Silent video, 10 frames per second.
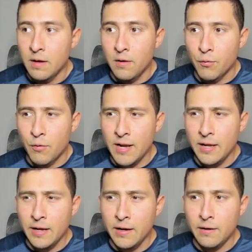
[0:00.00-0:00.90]
right
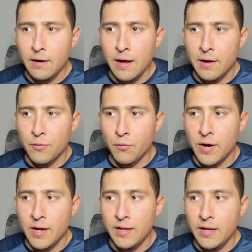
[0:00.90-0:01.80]
here and
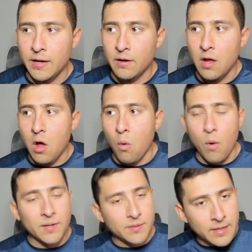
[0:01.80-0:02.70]
right here.
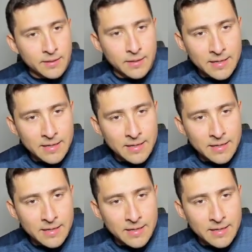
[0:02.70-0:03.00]
What is this?